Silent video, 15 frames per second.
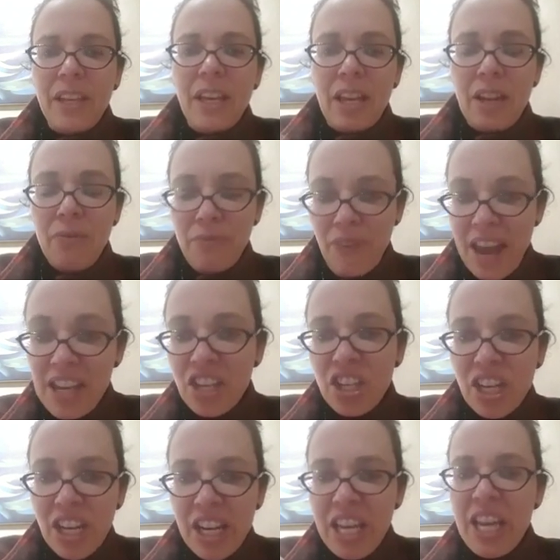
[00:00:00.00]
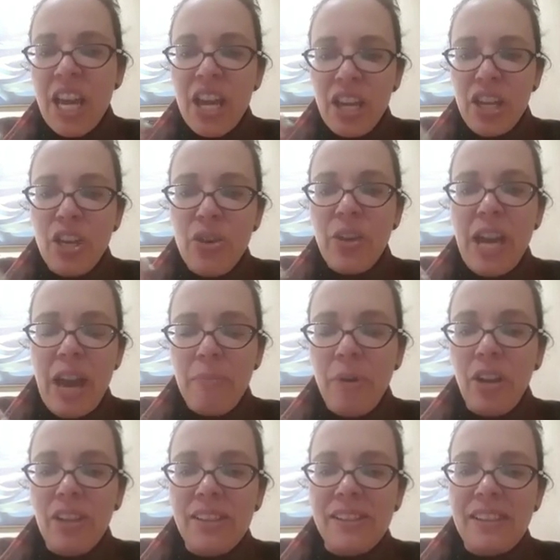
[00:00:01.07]
And eventually you get
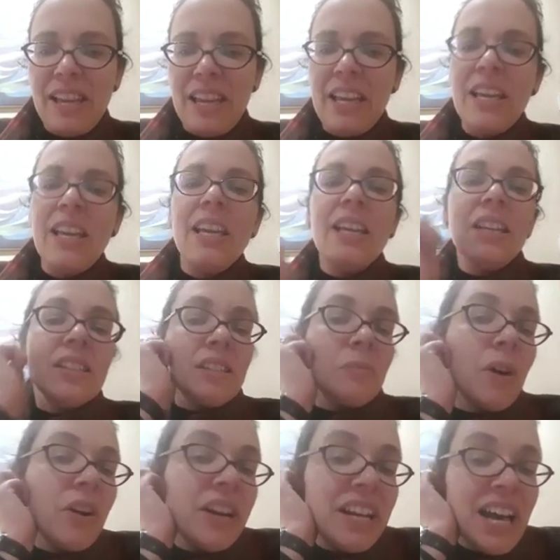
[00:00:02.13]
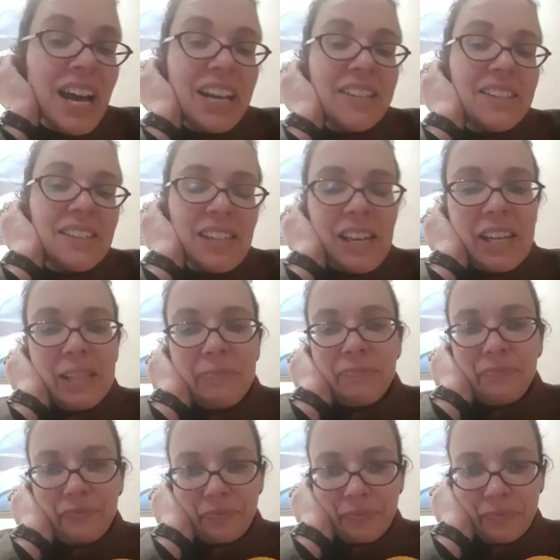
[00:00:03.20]
policy. Tomorrow night,
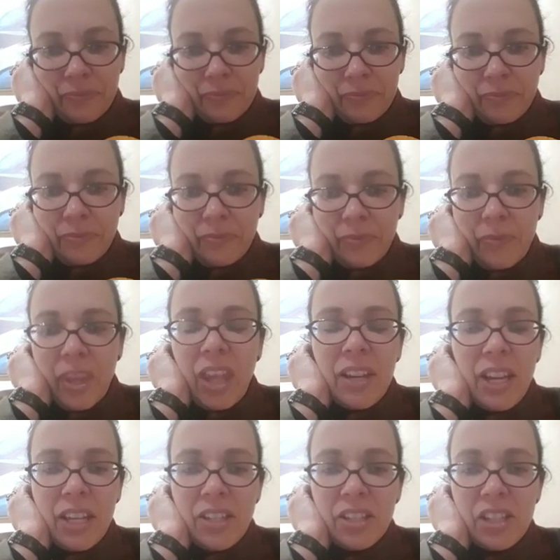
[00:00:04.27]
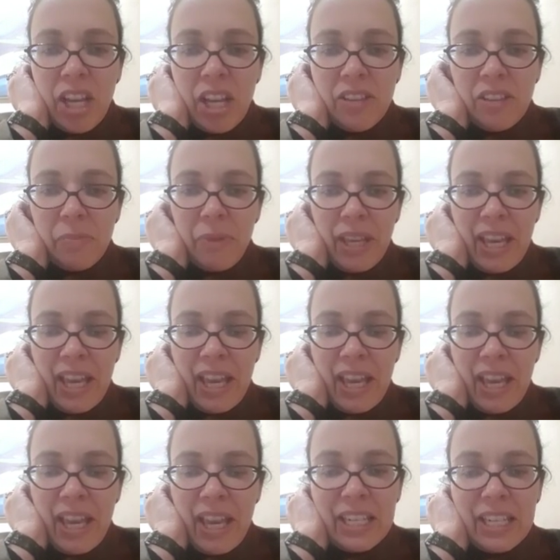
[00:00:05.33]
Nigel Jones will be
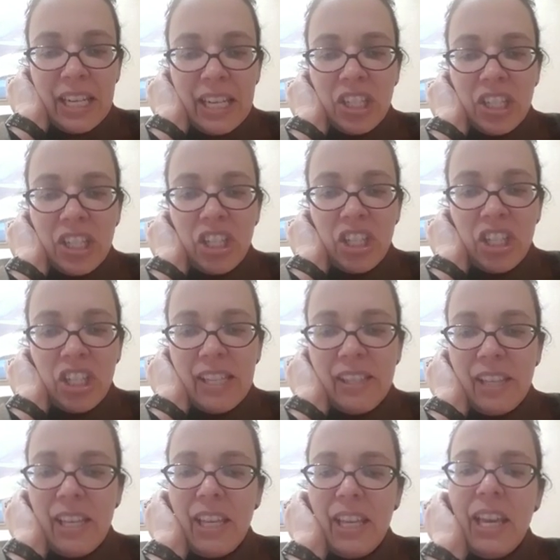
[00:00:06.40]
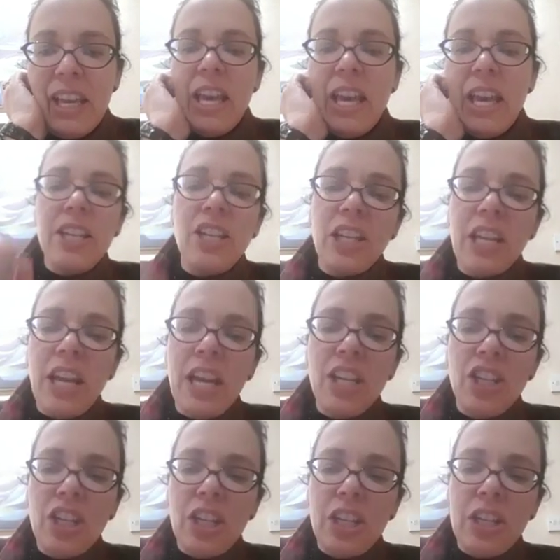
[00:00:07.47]
here. Nigel chairs the
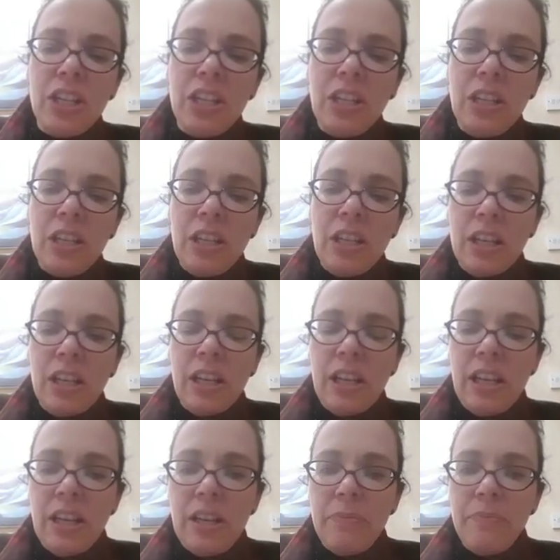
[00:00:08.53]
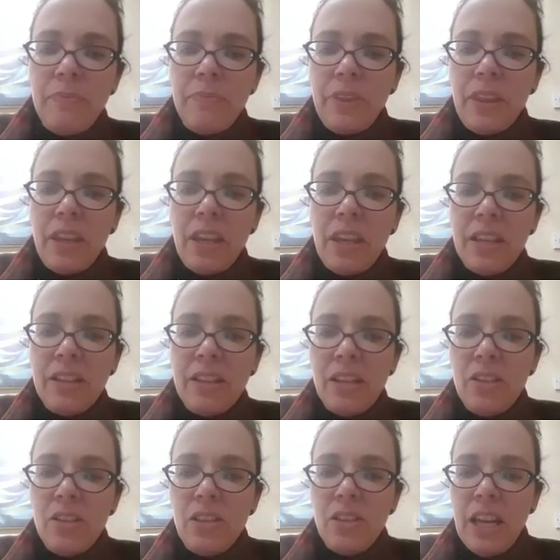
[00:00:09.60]
Education
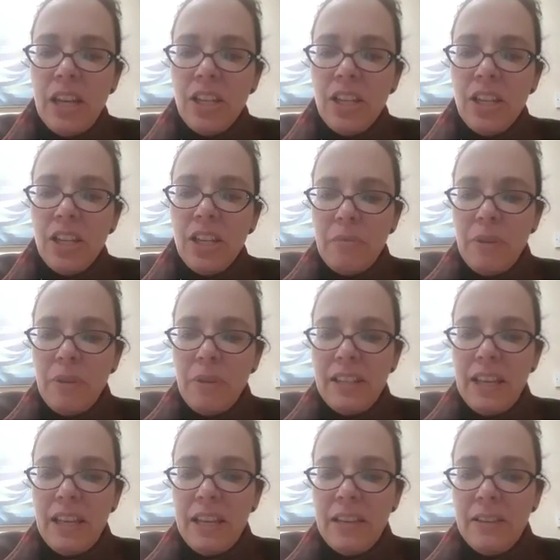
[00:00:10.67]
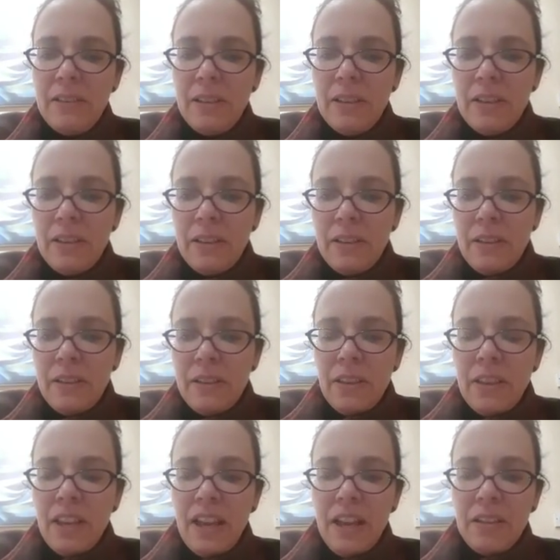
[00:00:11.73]
Association Committee.
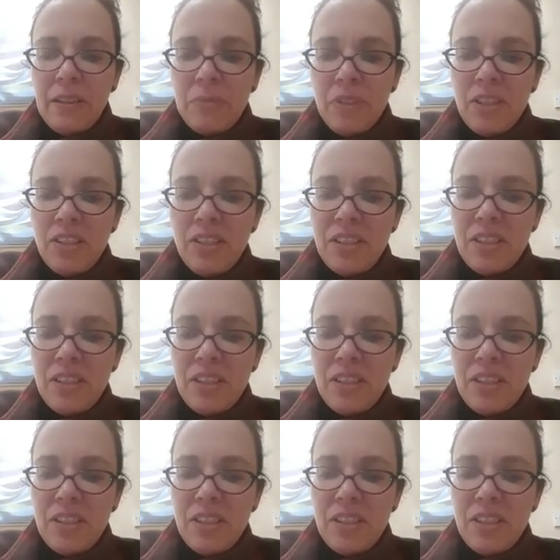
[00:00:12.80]
Oh,